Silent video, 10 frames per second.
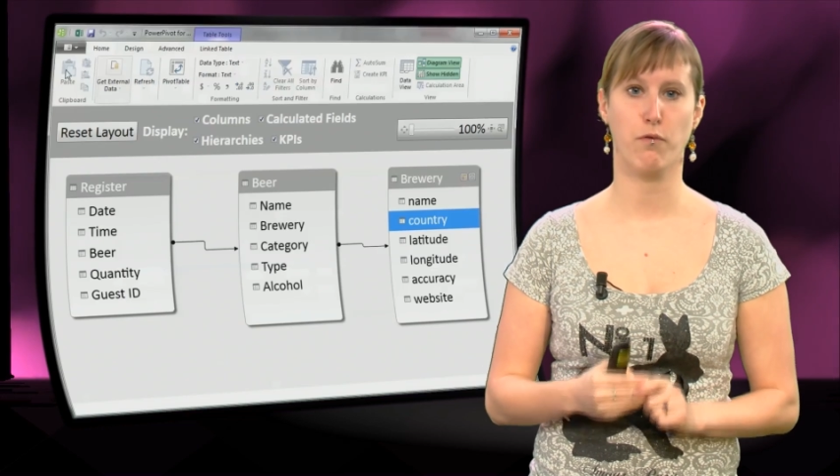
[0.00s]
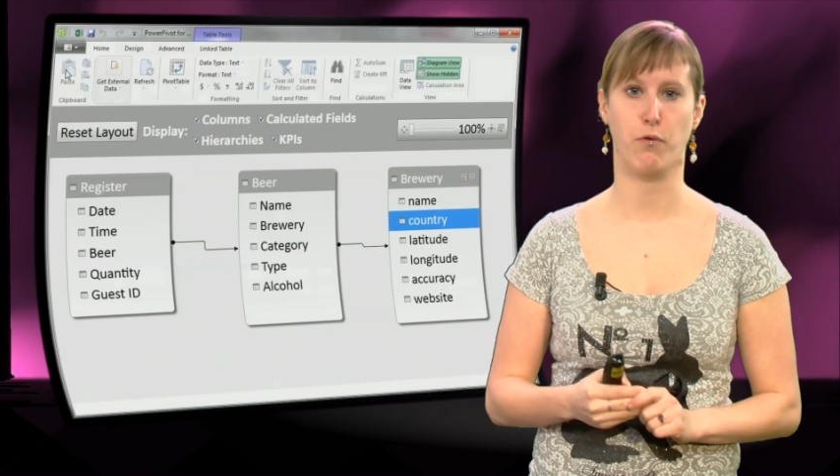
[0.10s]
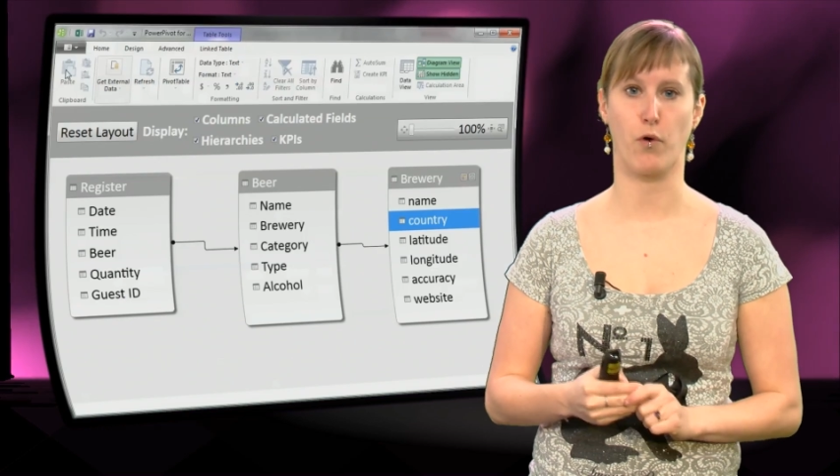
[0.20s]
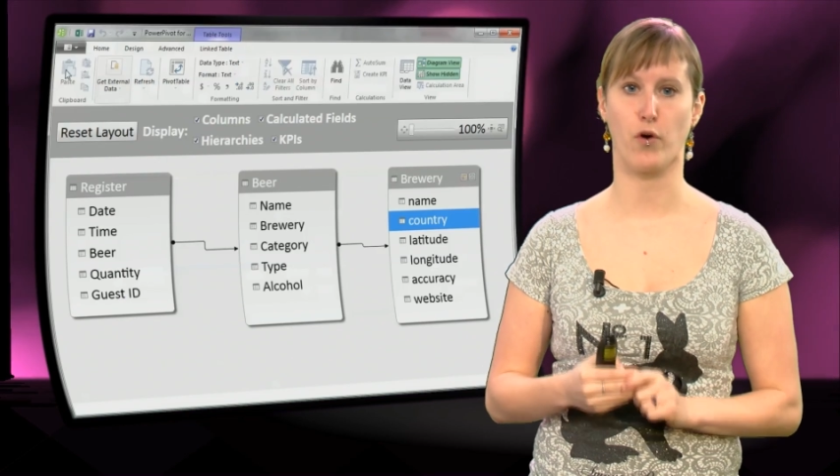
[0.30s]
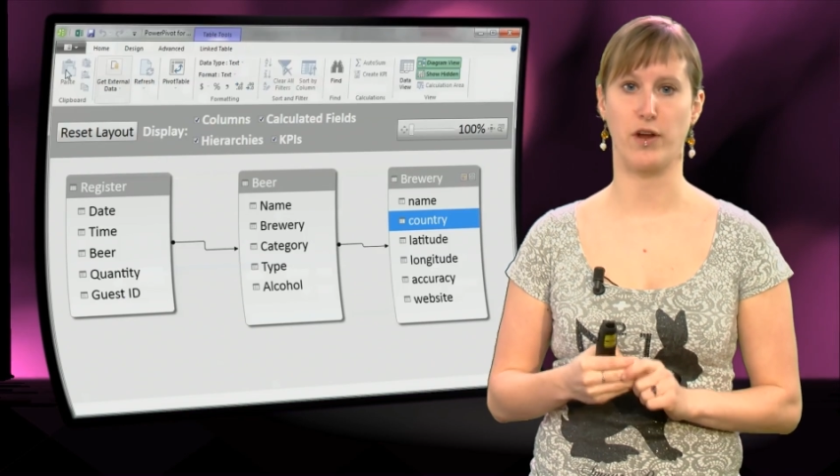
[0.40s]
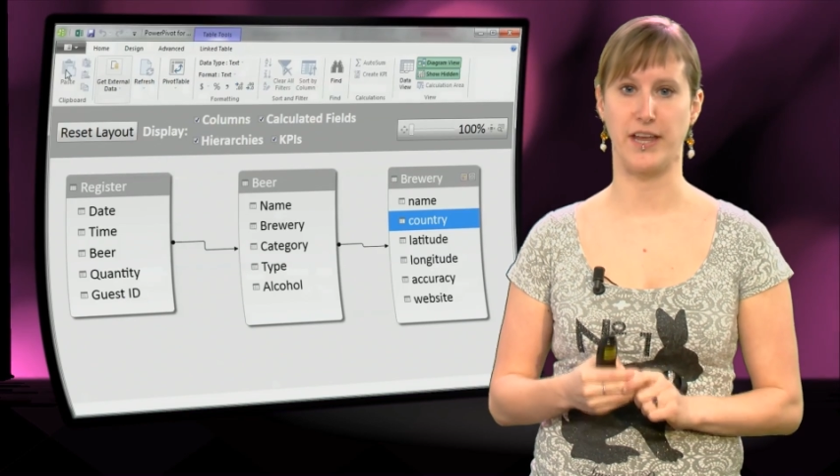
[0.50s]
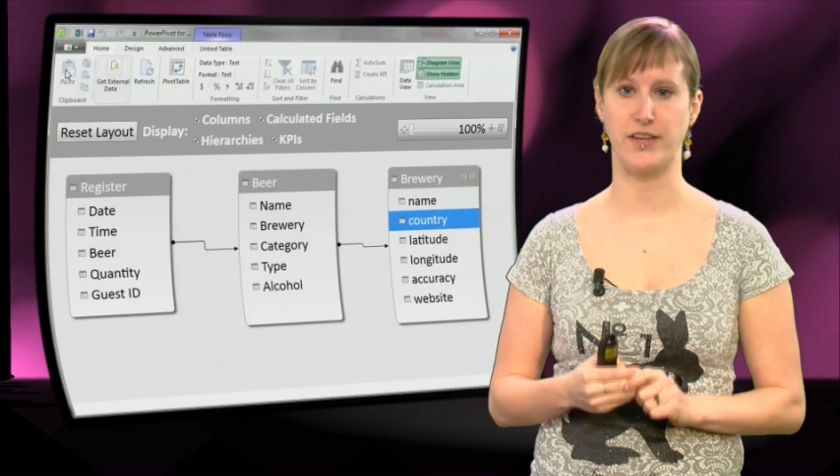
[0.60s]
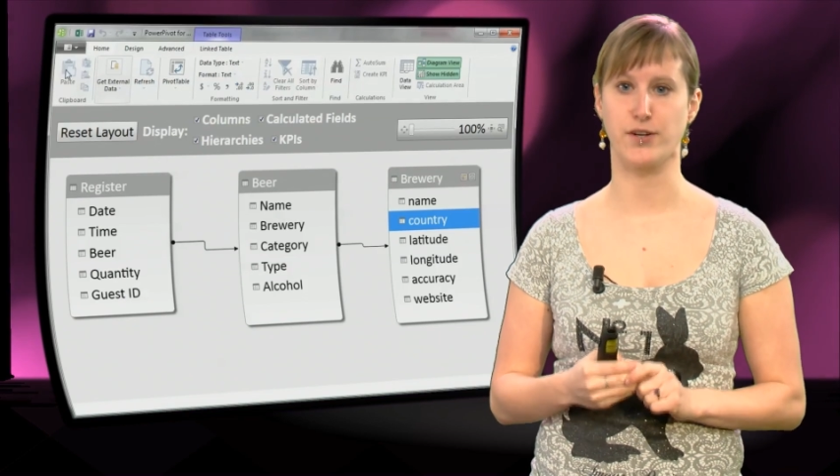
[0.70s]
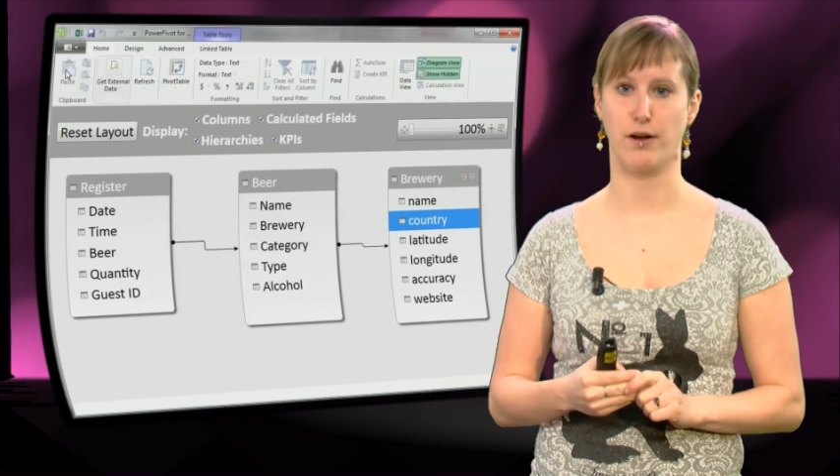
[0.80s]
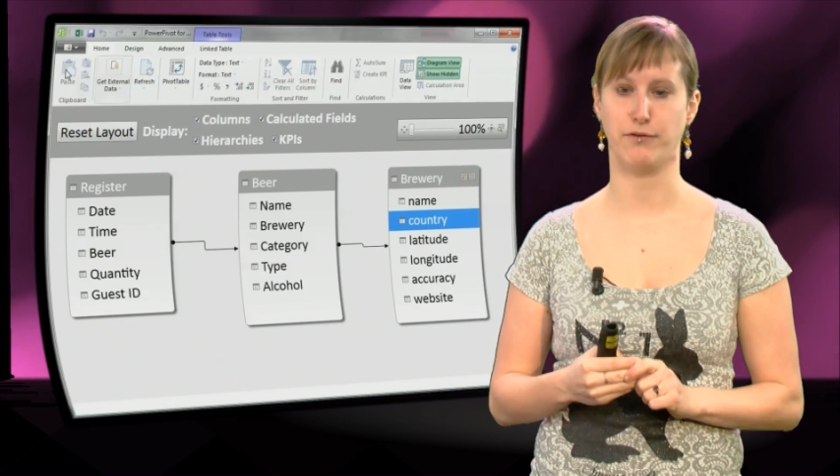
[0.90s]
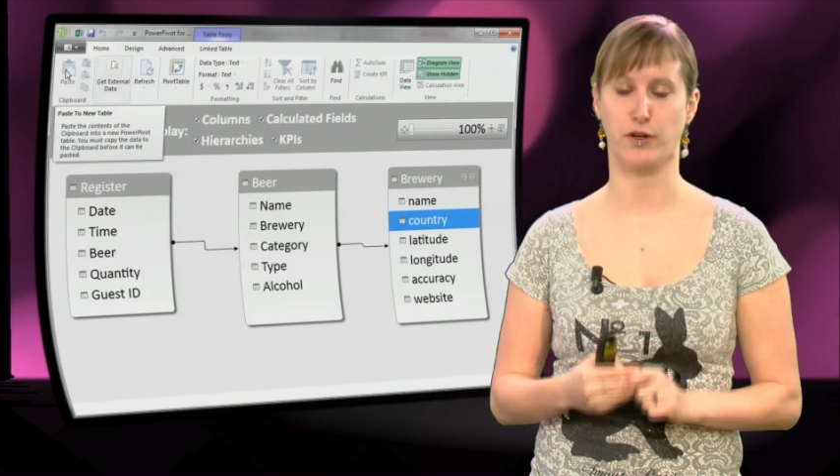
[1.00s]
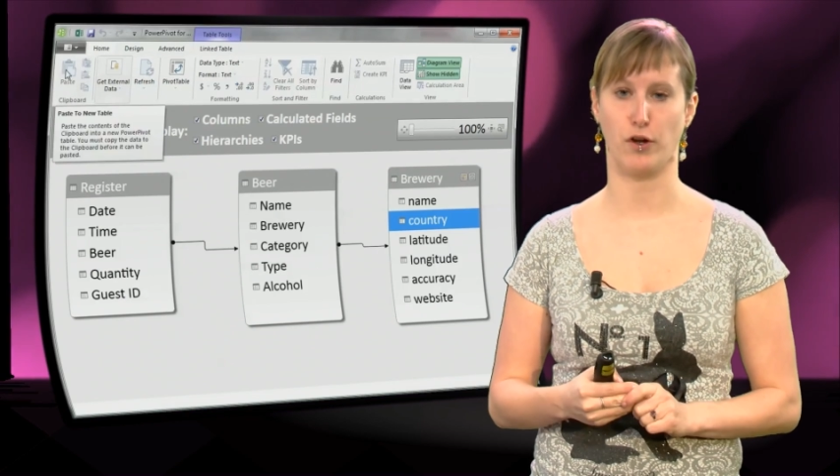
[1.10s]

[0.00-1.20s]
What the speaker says: for each of the